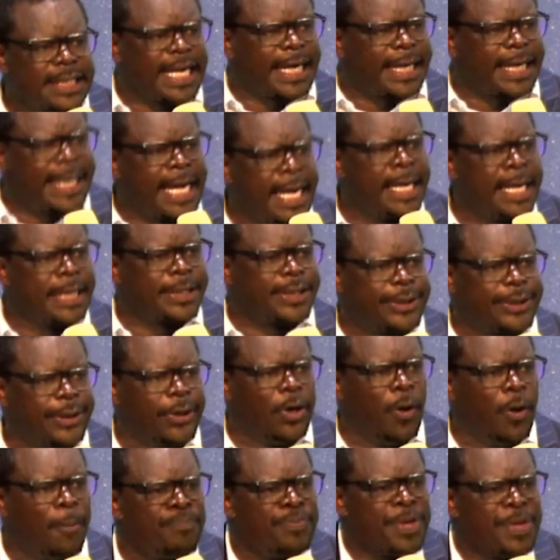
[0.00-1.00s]
is against
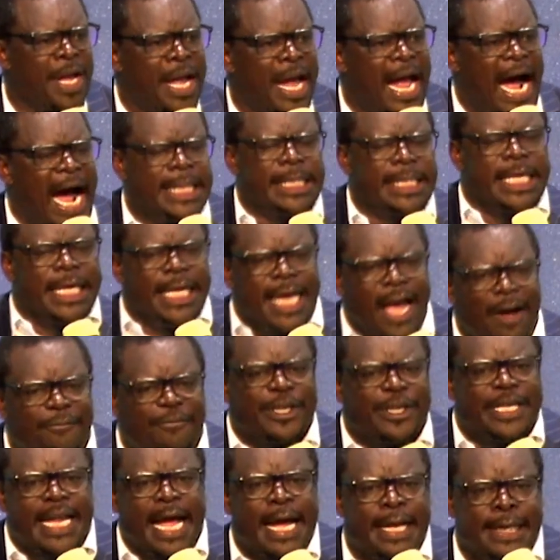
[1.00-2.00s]
you and the
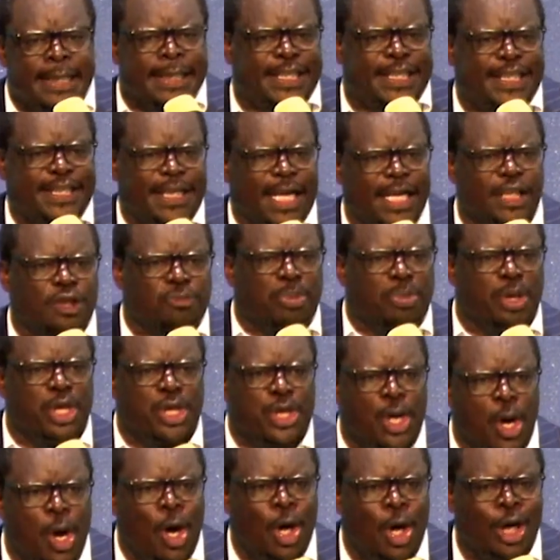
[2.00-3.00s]
evidence is
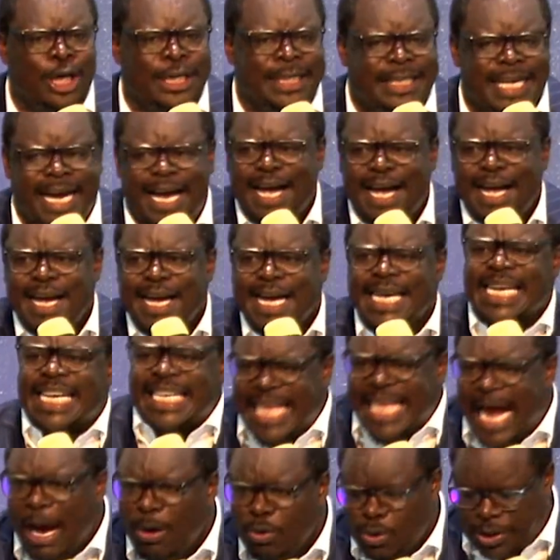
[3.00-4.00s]
beyond
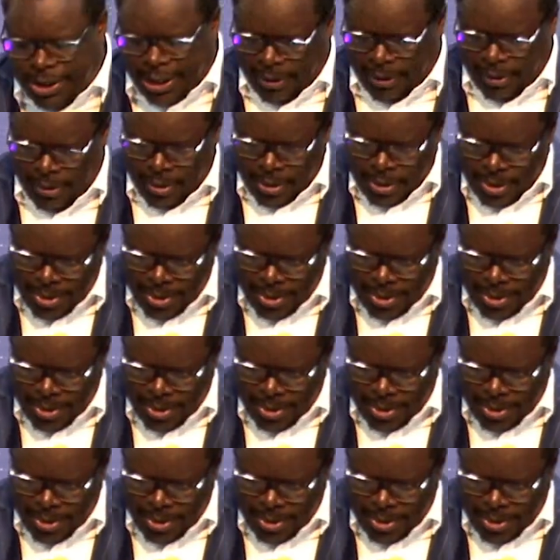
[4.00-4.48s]
doubt.